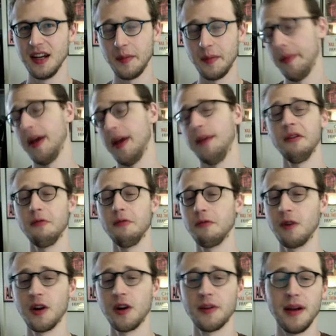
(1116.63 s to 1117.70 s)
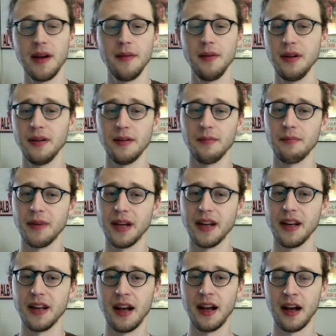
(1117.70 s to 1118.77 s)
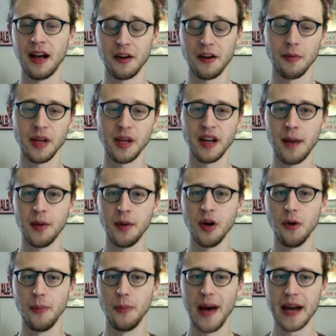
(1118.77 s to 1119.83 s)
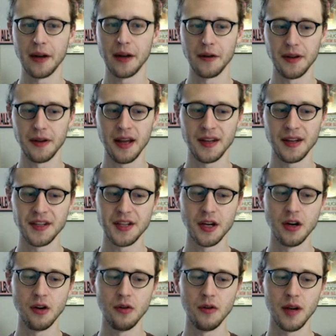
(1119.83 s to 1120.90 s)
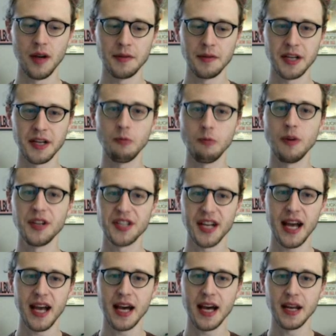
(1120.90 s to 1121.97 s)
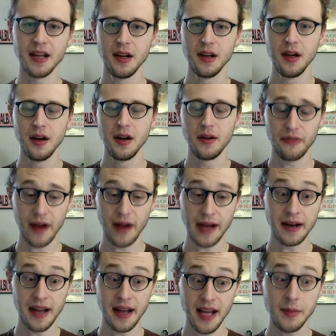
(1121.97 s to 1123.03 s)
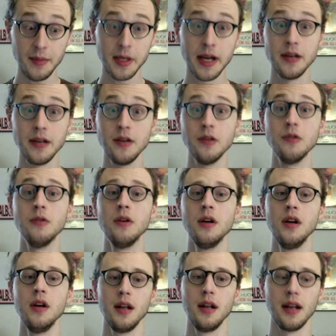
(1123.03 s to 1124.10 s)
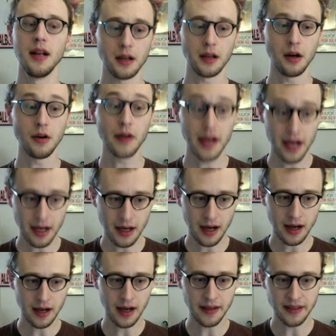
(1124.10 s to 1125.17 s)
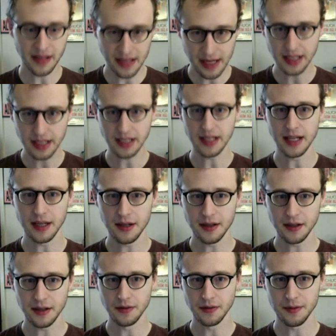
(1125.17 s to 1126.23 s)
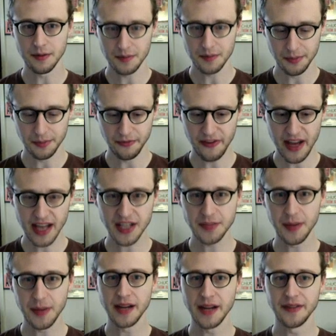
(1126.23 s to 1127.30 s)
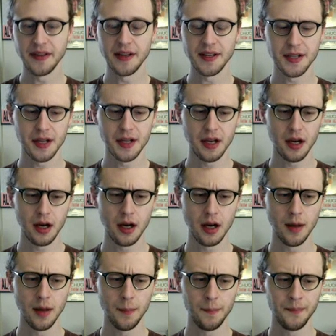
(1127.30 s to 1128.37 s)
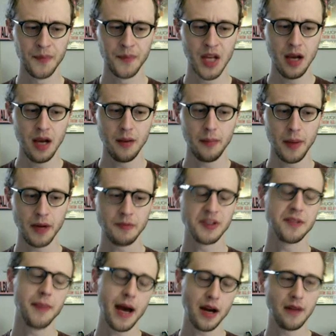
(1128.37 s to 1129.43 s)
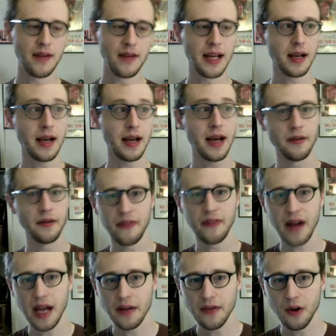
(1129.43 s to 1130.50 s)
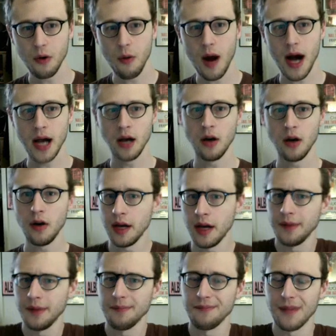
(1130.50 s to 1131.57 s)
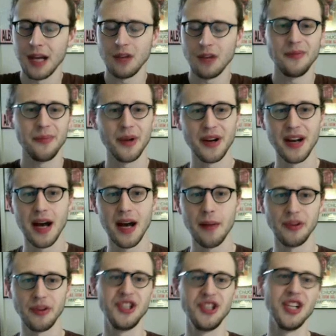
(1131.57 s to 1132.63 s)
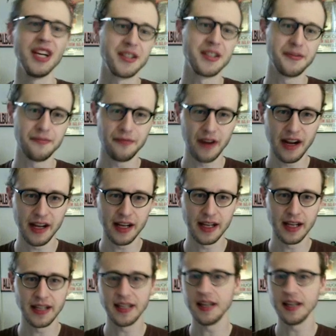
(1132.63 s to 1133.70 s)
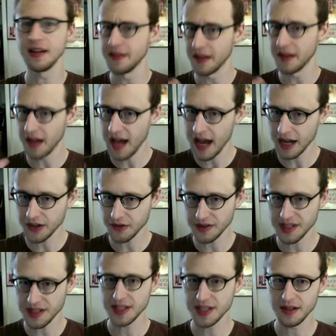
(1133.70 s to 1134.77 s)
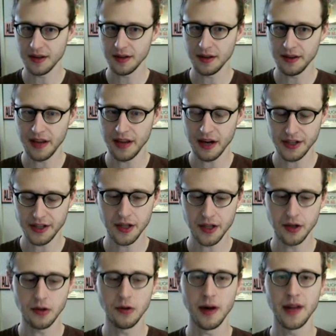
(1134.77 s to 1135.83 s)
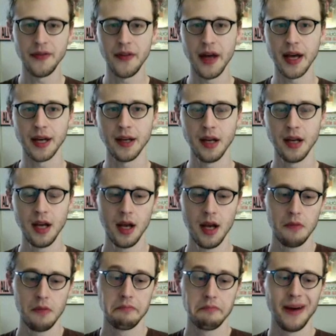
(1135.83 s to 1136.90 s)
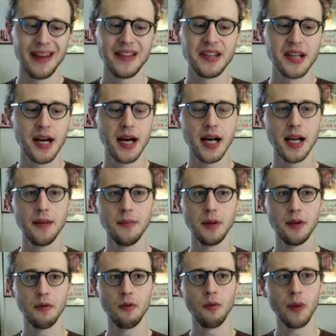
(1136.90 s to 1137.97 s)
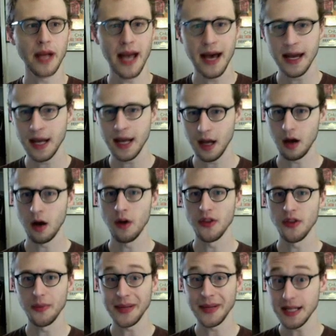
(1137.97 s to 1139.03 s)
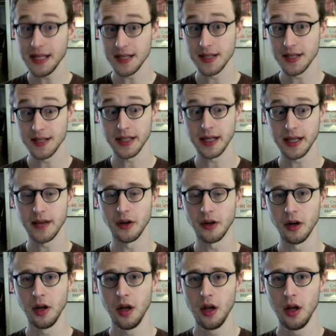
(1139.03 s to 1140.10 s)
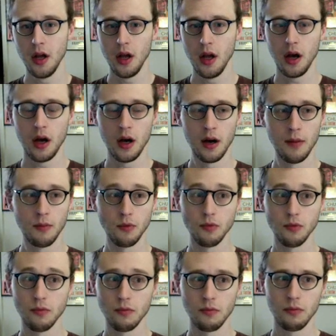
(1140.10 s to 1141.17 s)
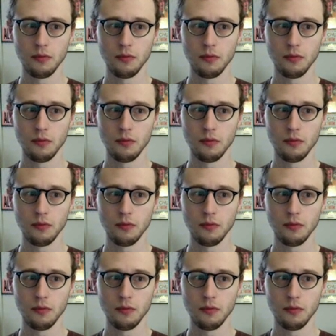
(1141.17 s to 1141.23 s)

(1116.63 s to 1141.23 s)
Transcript: I mean, maybe it would work, maybe, but I, I thought it would be an uphill battle. And so it was like, once I had Fran and Amy, I knew, like, okay, I, I think I can get, you know, some fans behind this. Um, but it was a matter of like I had Fran for a while and I couldn't put it up with just Fran. I needed the actress there too. And then by the time we had all the pieces together, um,